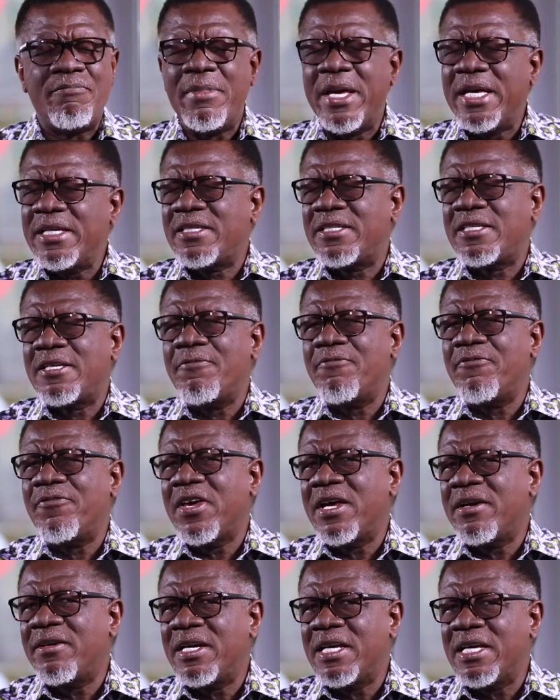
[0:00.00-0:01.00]
It may seem
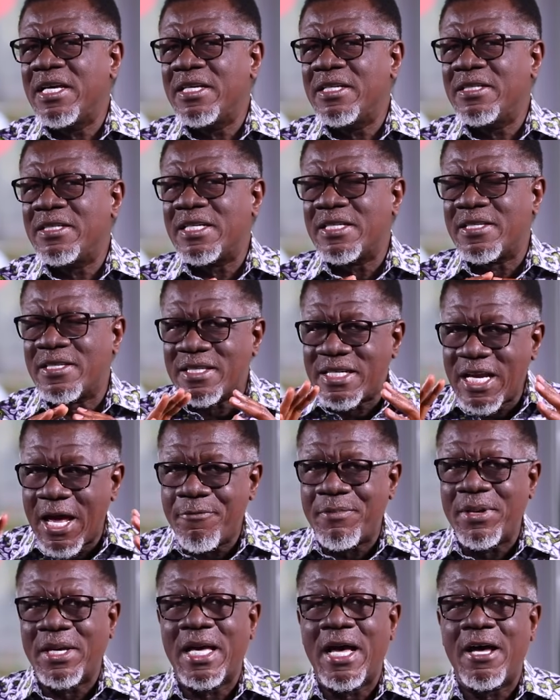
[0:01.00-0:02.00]
very
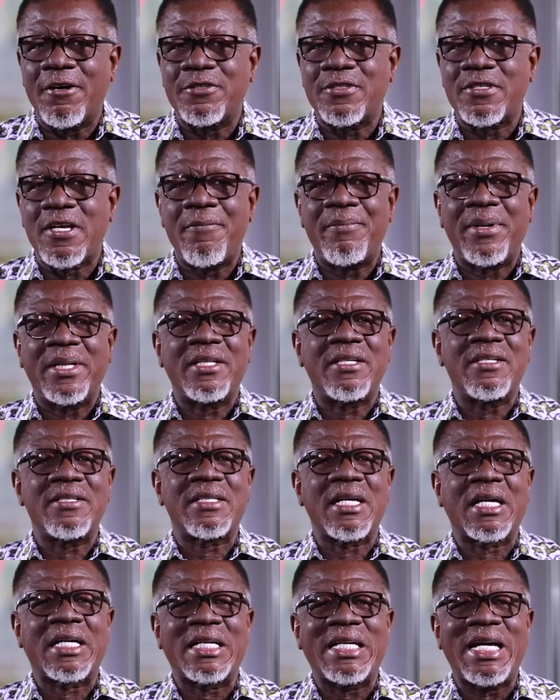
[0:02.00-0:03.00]
disturbing outside, but there
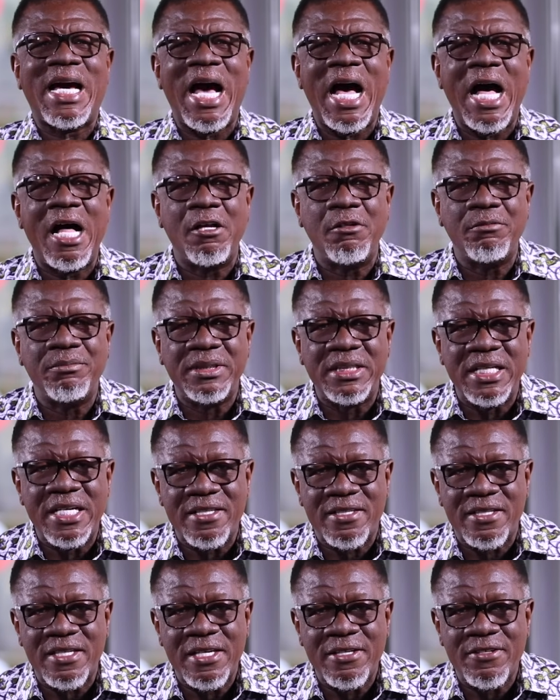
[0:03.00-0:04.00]
is a
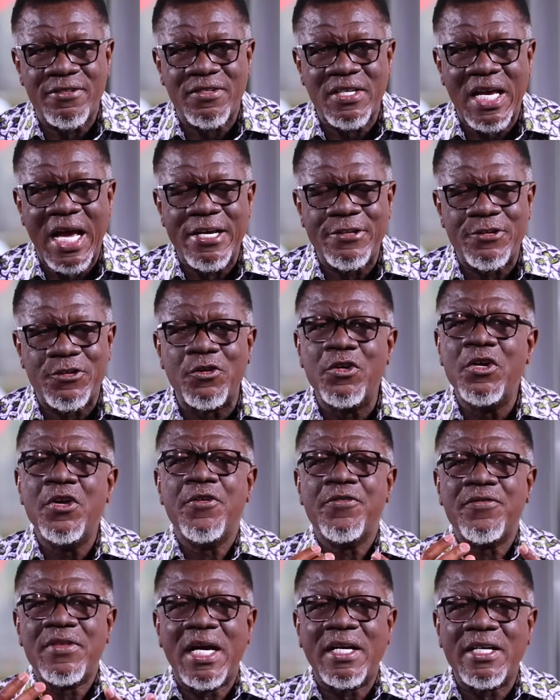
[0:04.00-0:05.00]
calmness inside you.
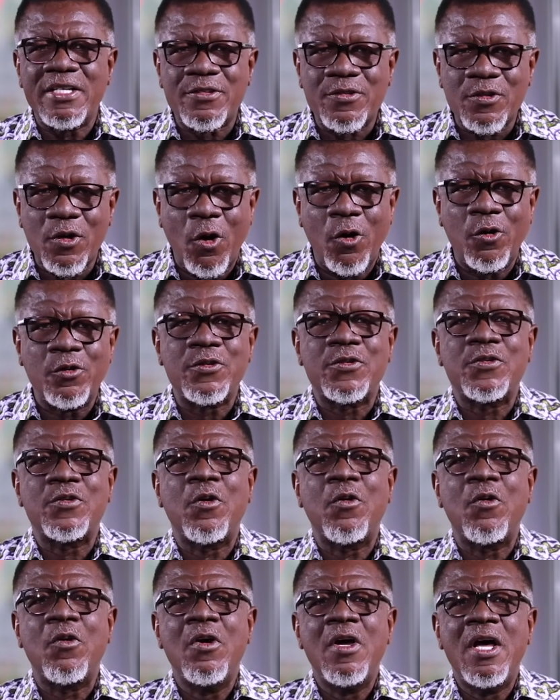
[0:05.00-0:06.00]
That is
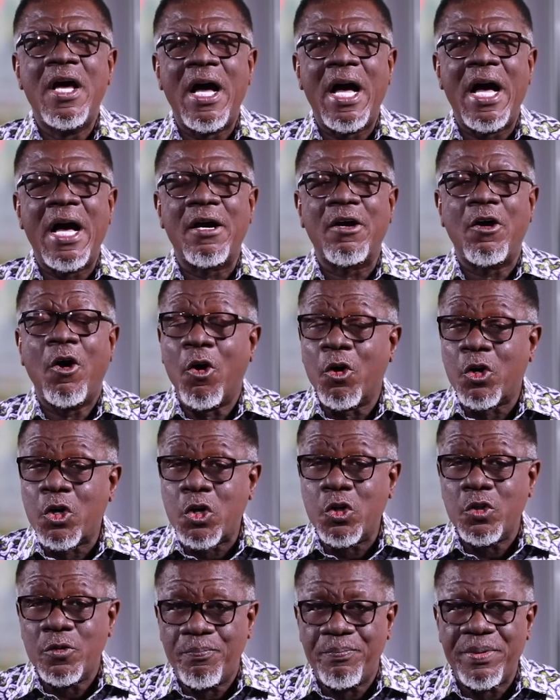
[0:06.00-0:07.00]
also, or
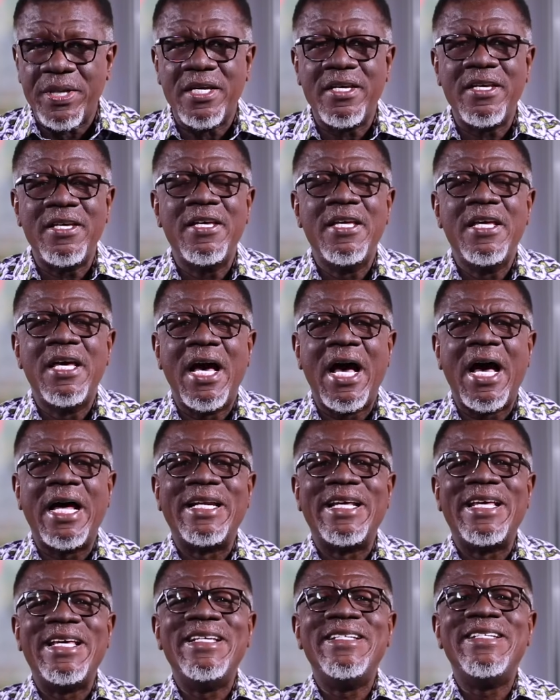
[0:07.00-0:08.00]
could be,
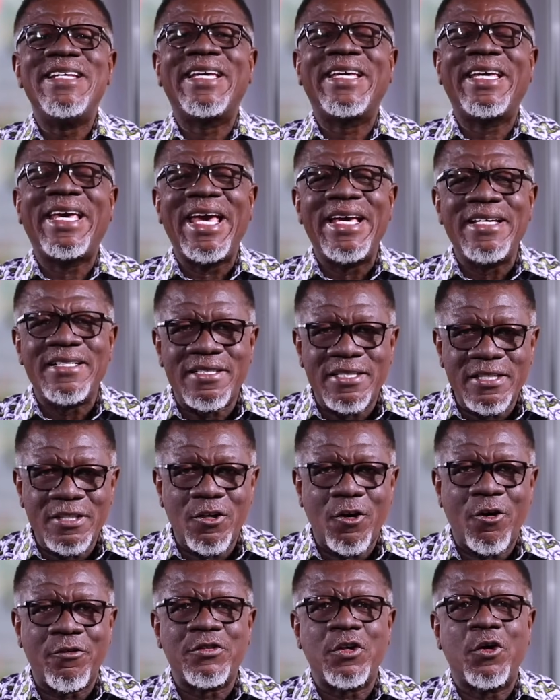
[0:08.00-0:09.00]
an
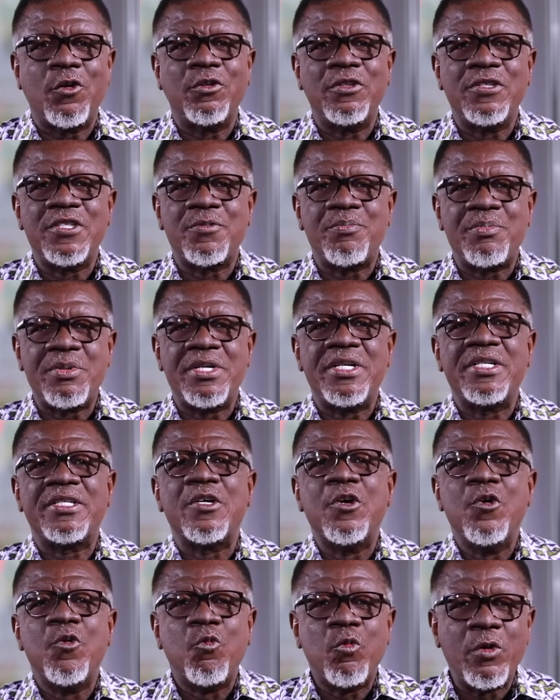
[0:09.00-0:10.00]
indication of the Holy Spirit
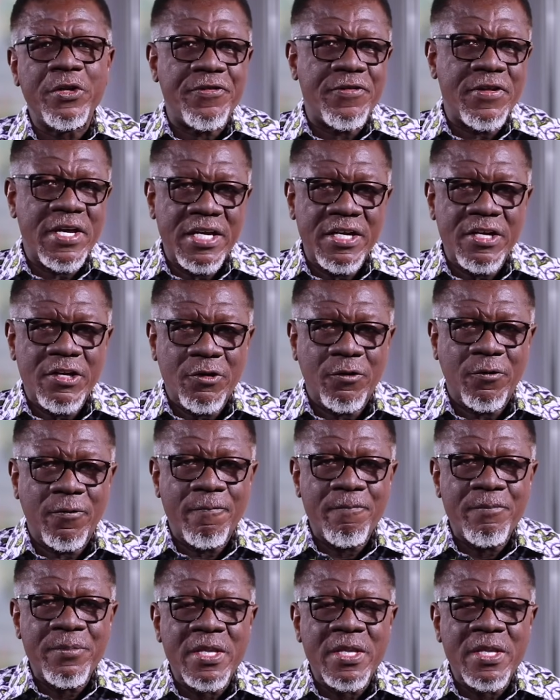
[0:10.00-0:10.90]
within you.